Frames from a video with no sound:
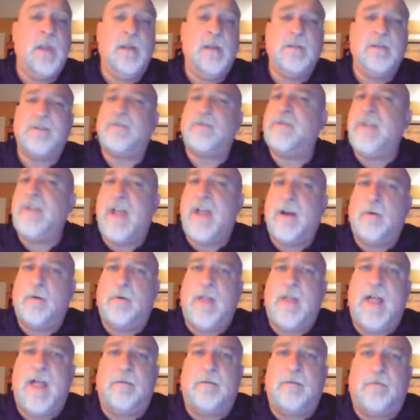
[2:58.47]
So there's not a
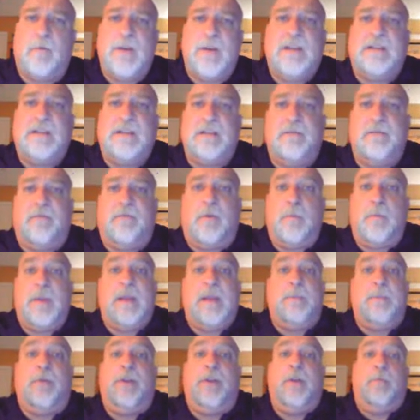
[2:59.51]
lot of reason for
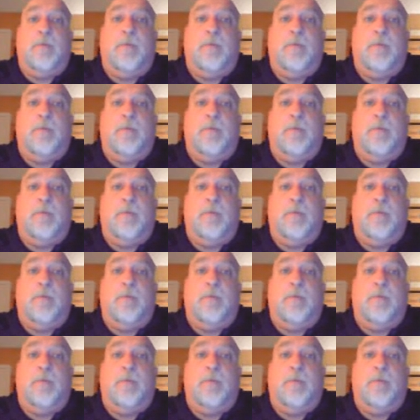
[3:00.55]
people to